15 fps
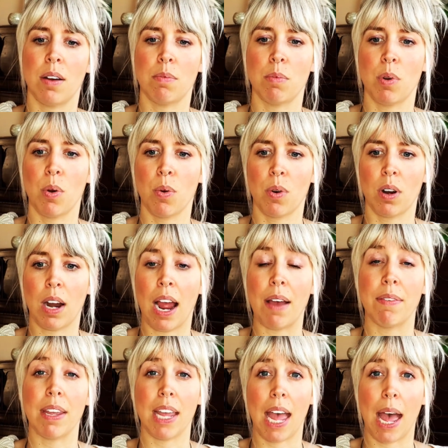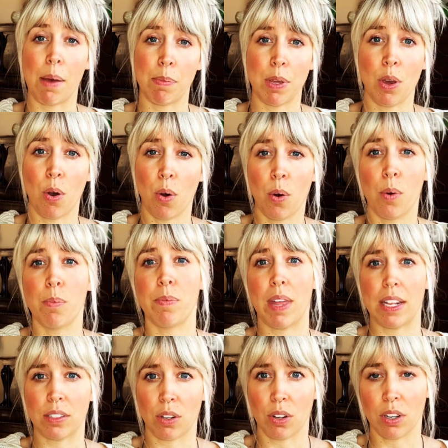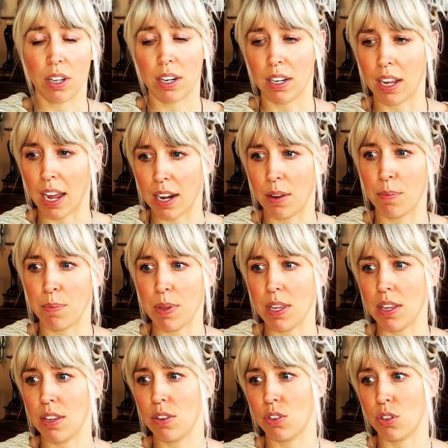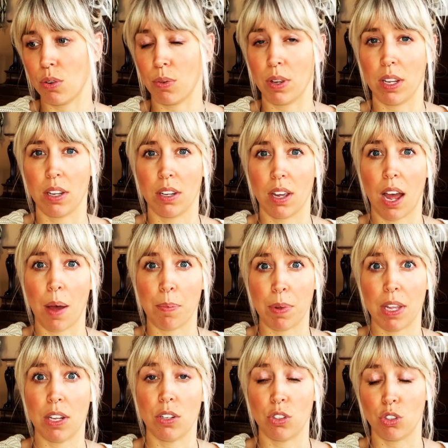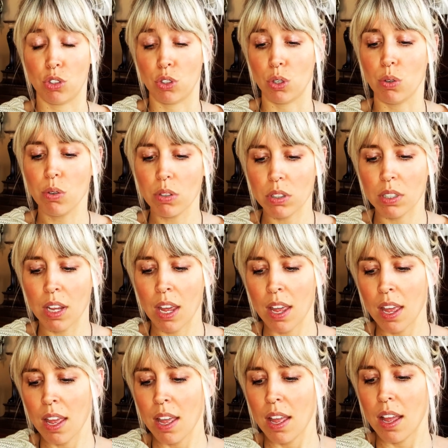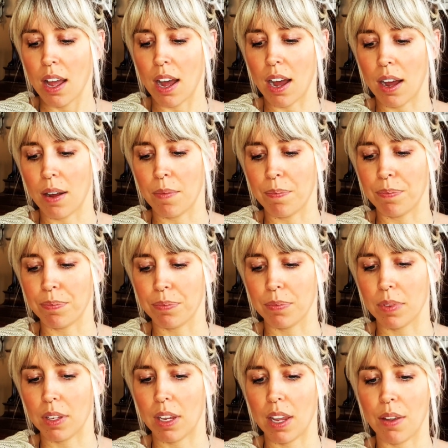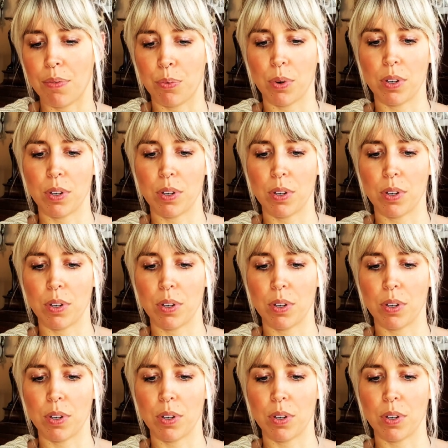or having a happy home. That's all going to kind of be showing up in suits. If we're